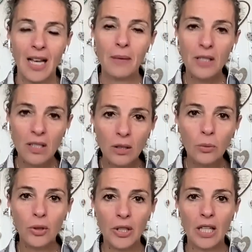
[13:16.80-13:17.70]
I'm
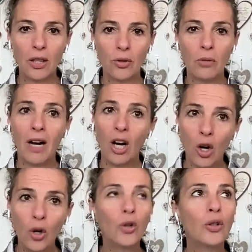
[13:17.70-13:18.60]
still working through my
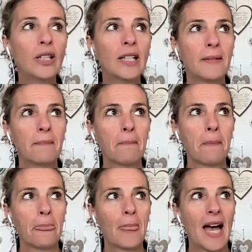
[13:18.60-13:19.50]
own.
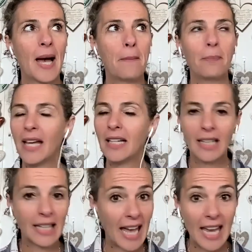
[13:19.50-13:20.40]
And
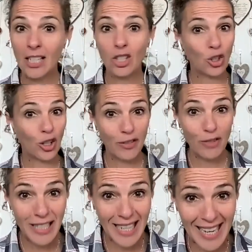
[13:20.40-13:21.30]
again, it's not
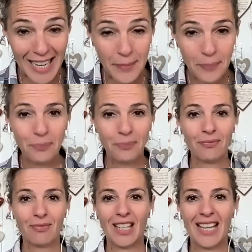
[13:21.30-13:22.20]
every day,
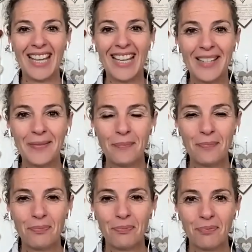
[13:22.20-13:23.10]
okay?
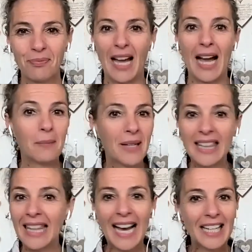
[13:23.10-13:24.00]
I'm a
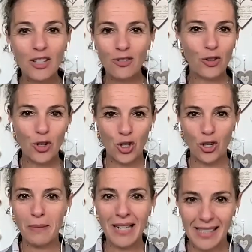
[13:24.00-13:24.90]
lighter
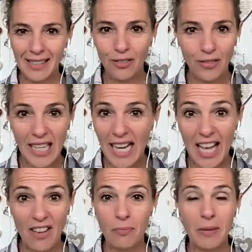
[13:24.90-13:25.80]
version of myself that I
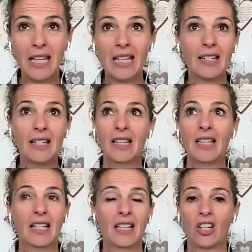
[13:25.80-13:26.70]
have been,
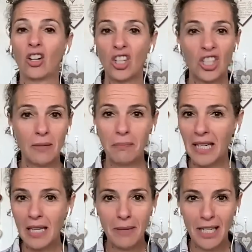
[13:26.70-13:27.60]
gosh, in
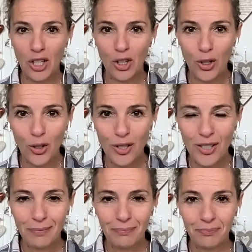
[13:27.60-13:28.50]
many, many
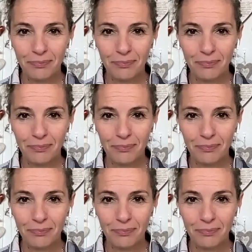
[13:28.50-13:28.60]
years.